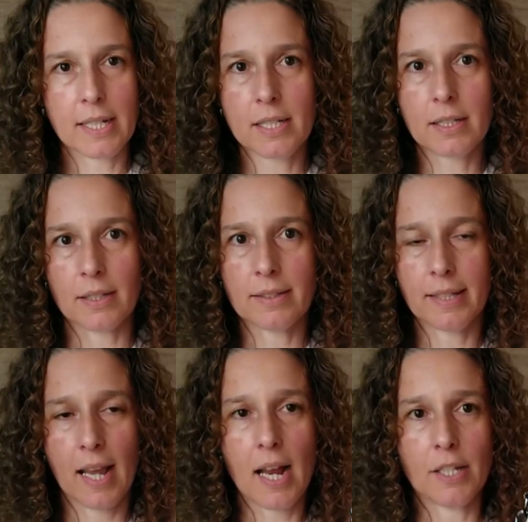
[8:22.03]
I can
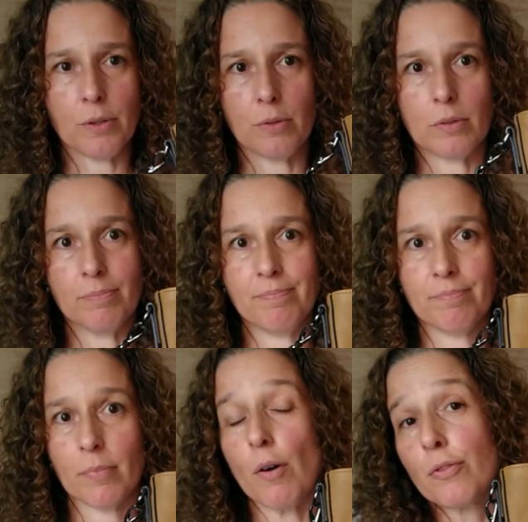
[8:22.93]
tell
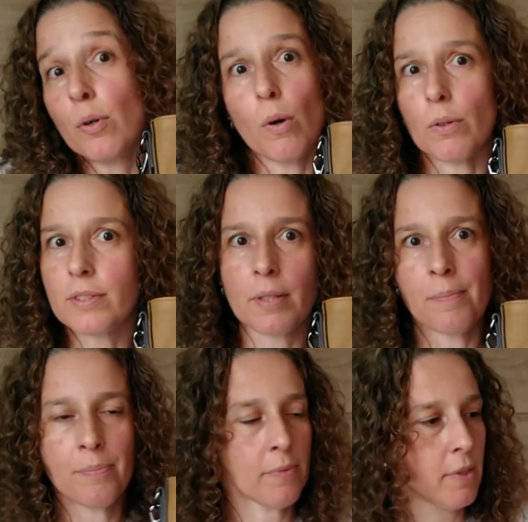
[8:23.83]
you, of course,
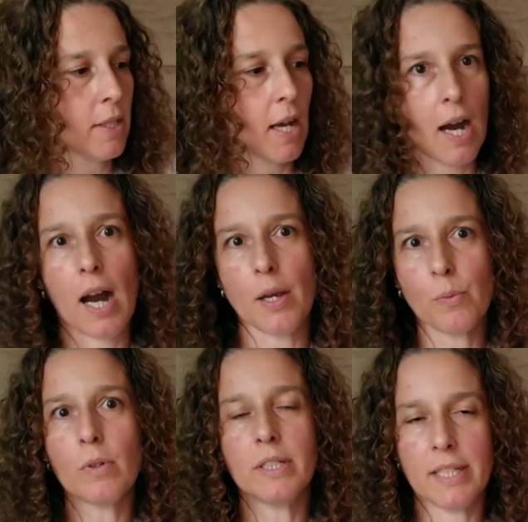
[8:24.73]
I
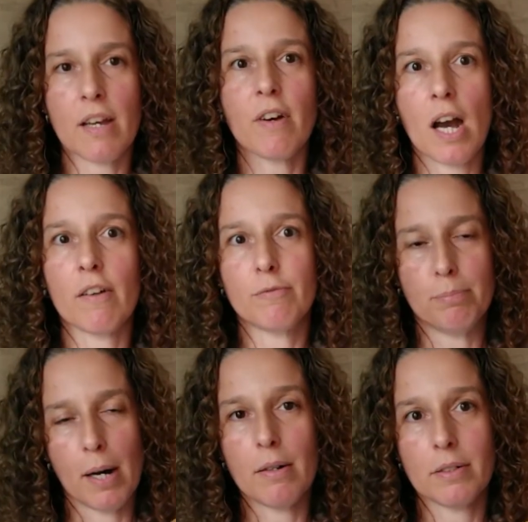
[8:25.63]
would never
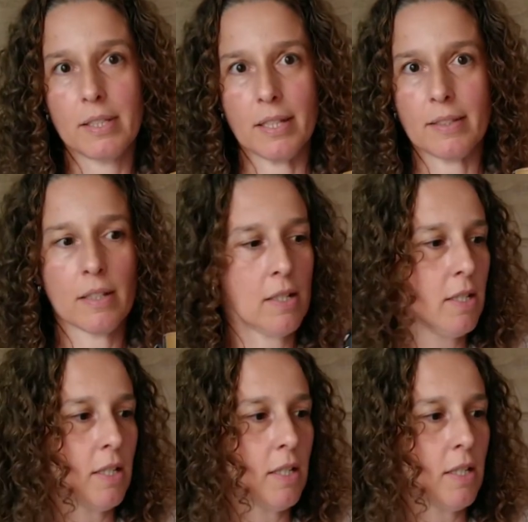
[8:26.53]
have bought it